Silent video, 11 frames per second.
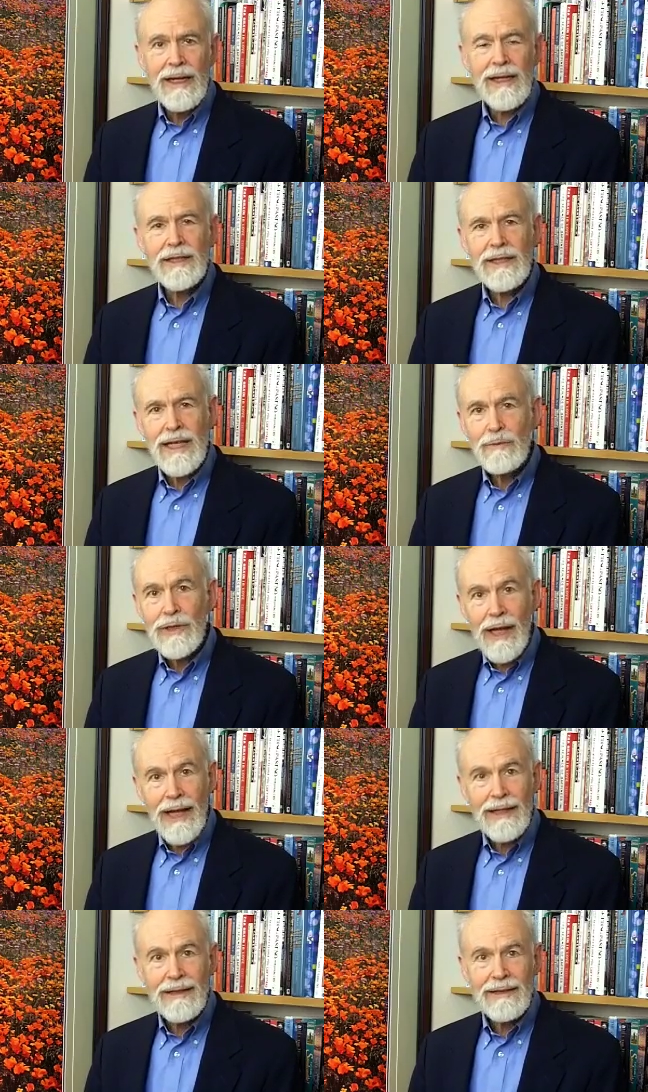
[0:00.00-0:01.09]
It seems
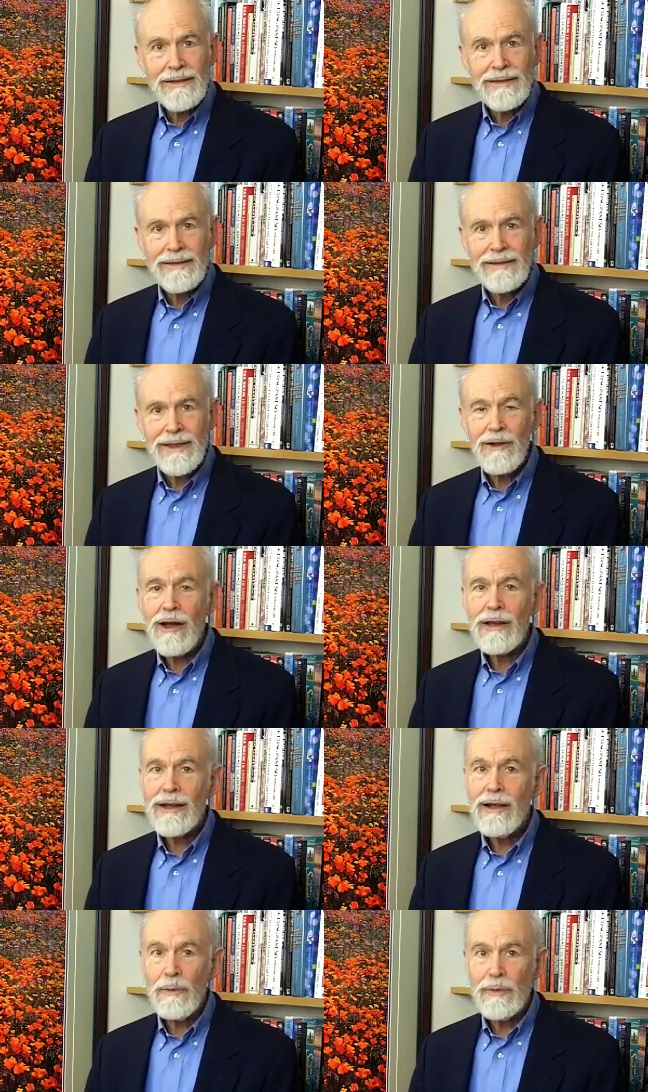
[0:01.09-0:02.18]
like it ought to
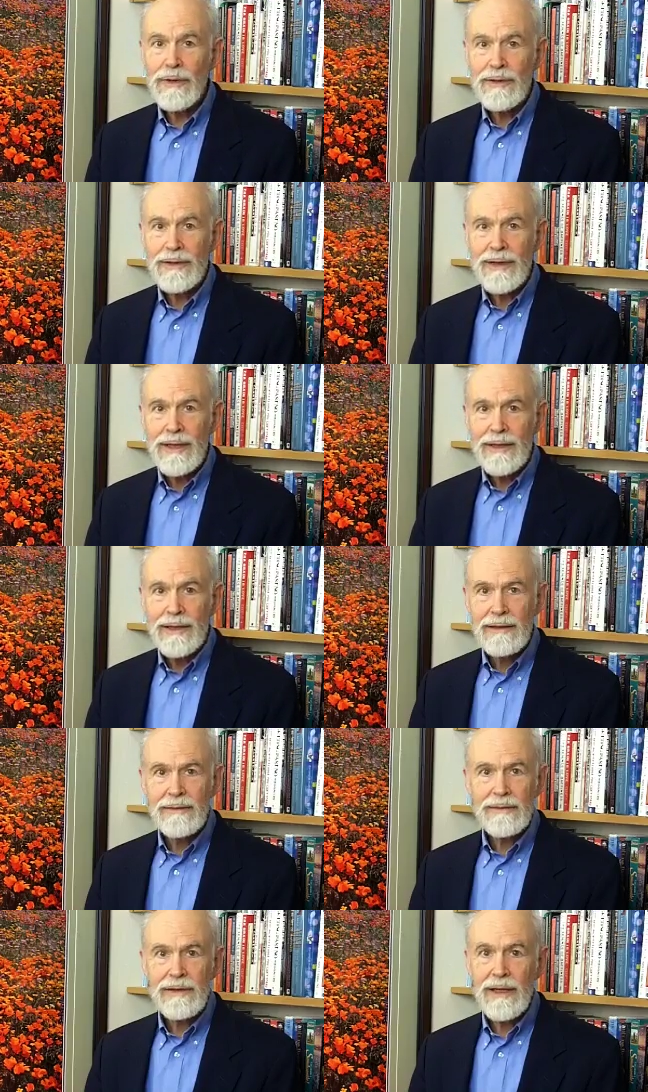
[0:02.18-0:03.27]
help
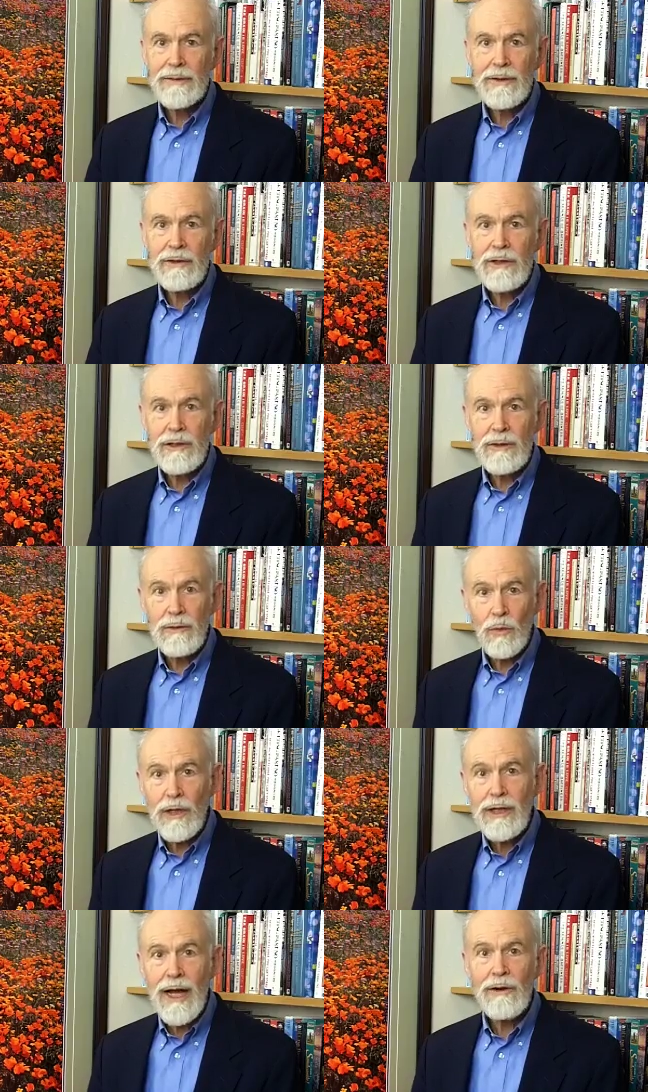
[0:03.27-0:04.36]
if you could
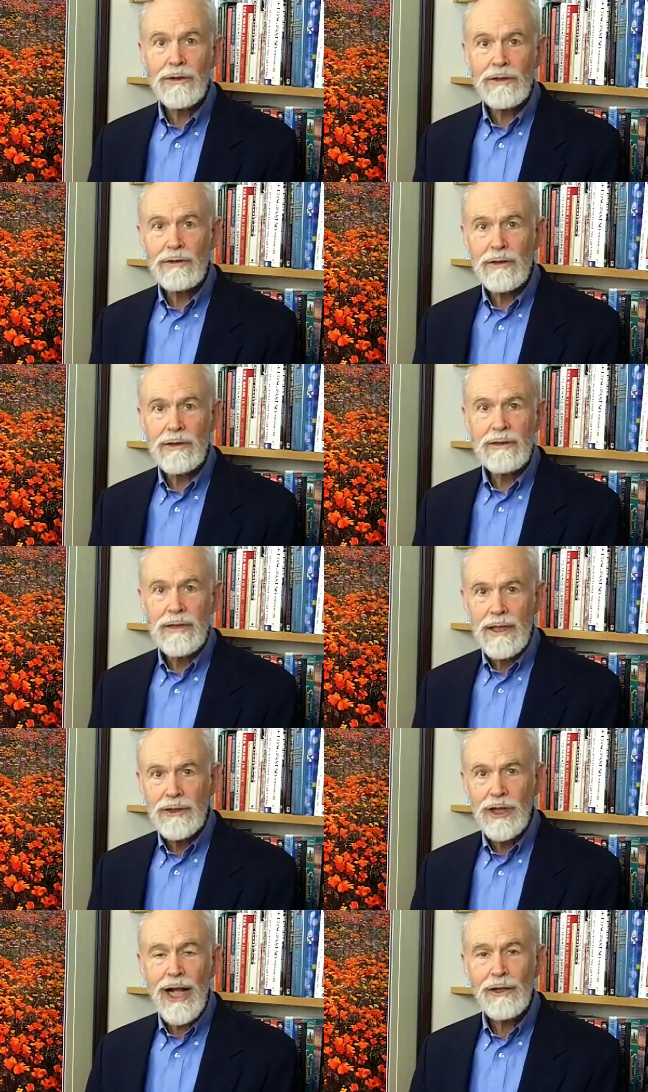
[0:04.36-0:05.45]
work out your
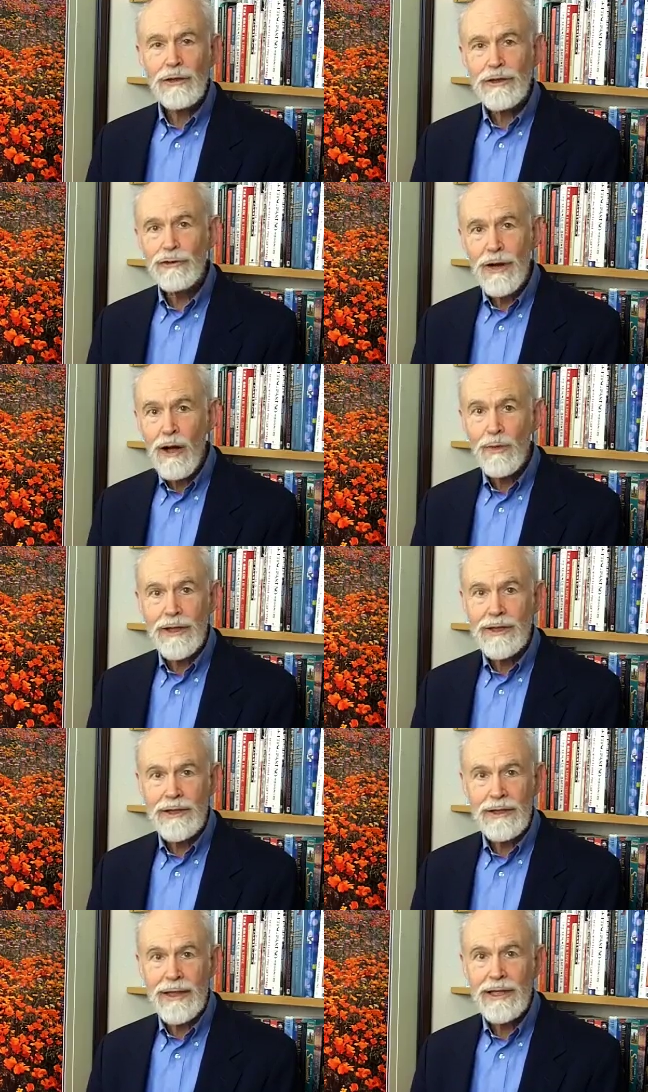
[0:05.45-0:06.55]
childhood
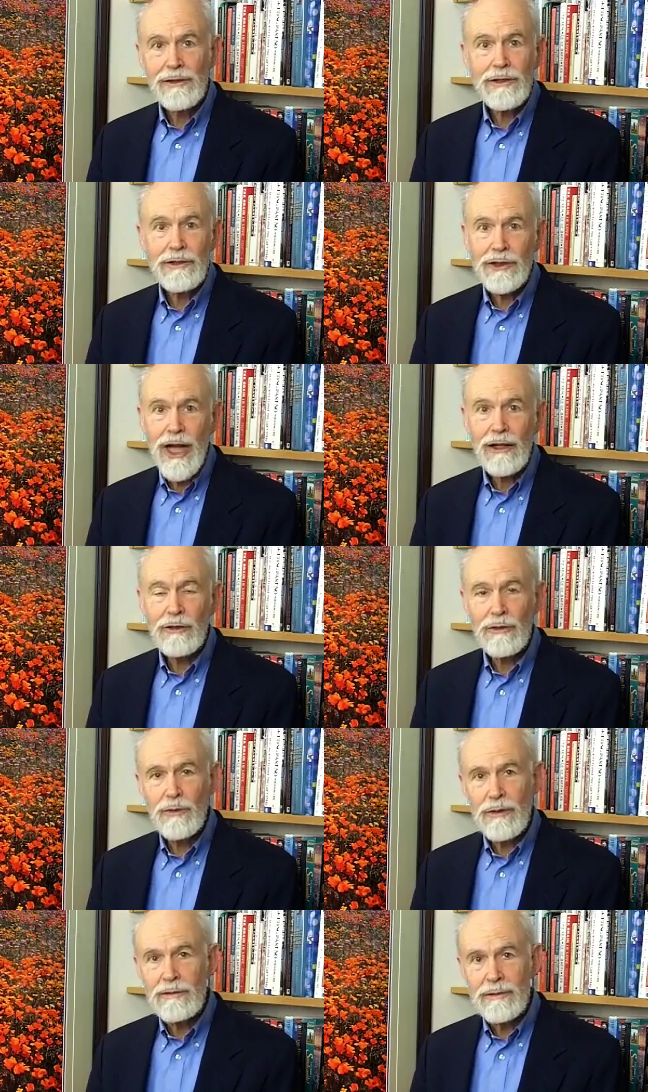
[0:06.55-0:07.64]
traumas and heal your childhood
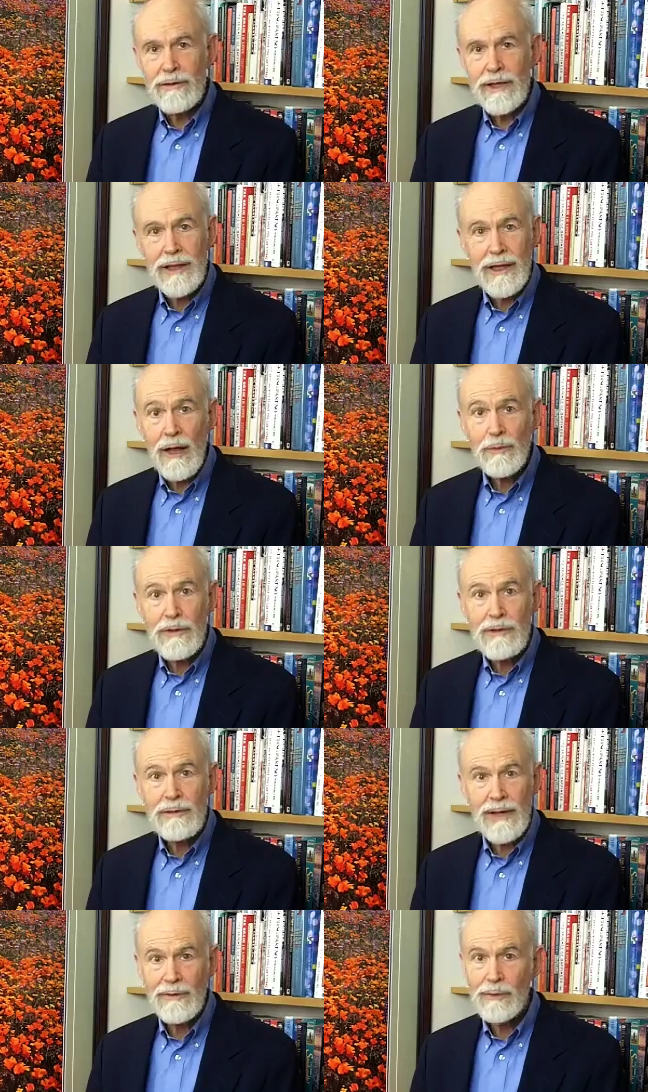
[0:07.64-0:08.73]
wounds. It could help you
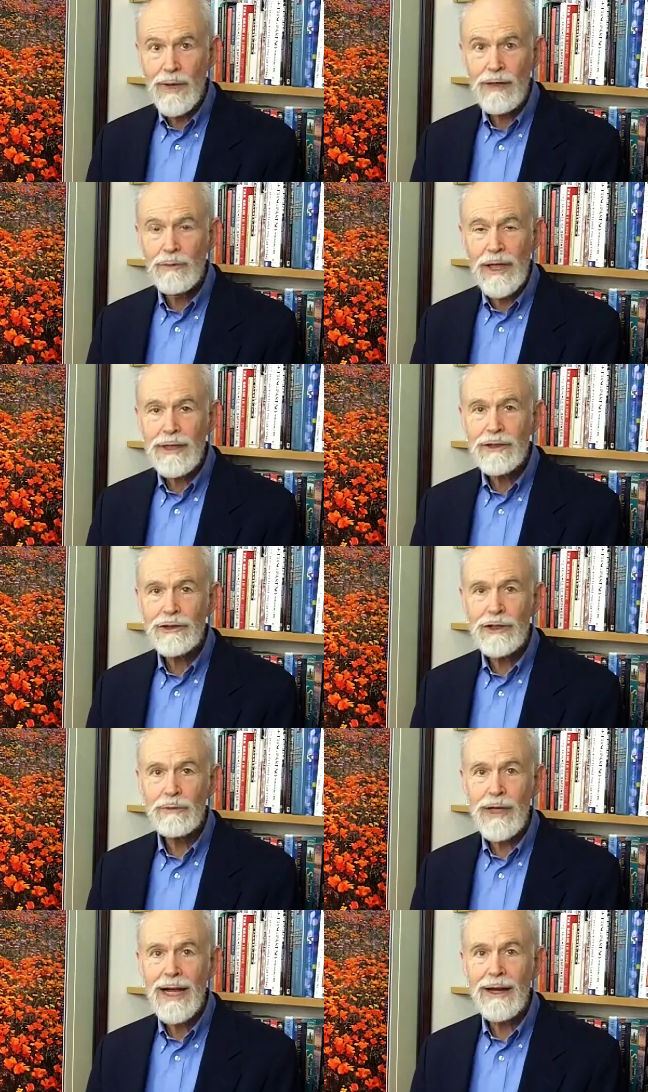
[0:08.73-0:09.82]
have a better
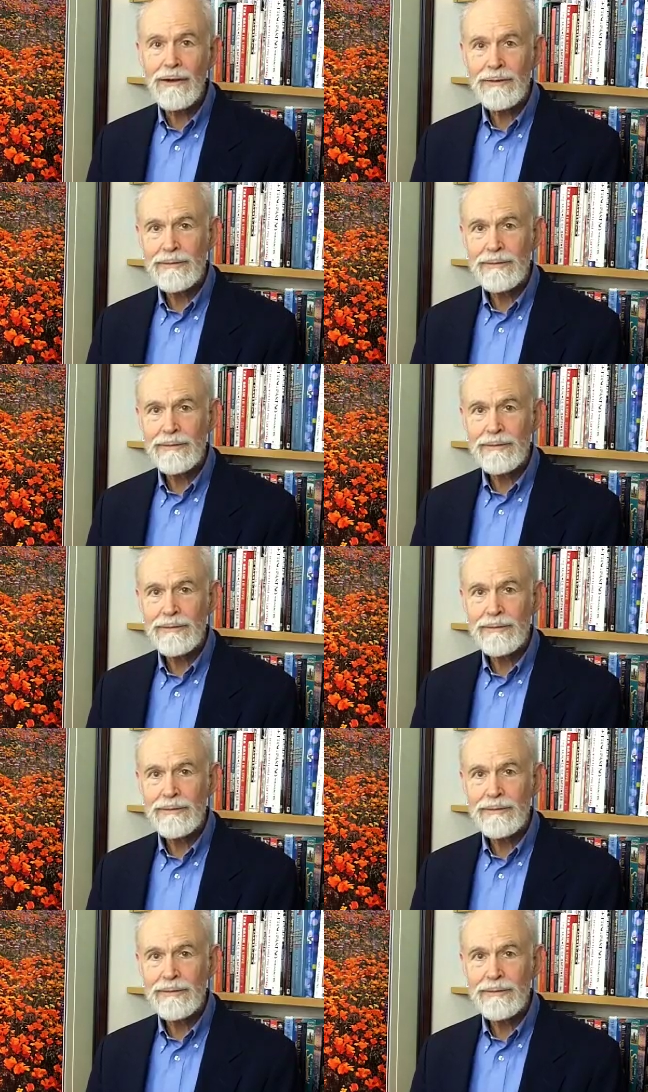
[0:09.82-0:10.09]
relationship now.